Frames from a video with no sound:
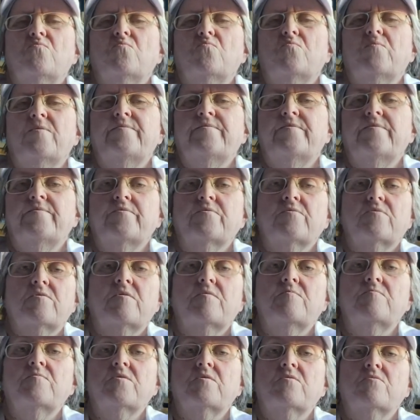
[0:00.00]
whether they're
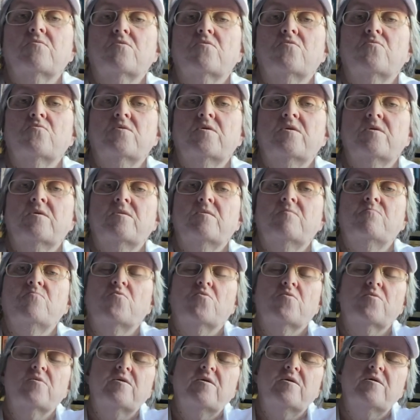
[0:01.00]
coming or going
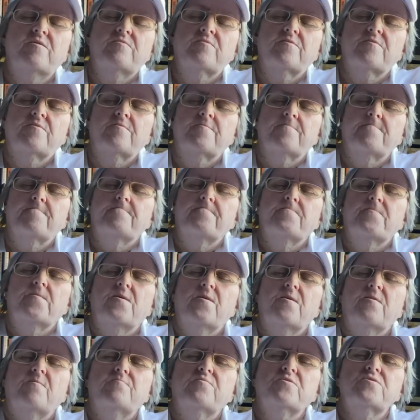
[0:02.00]
anymore either.
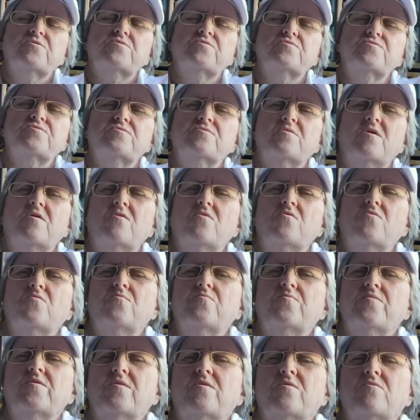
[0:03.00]
But just
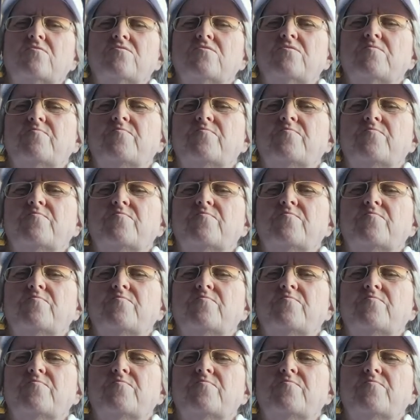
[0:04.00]
know the only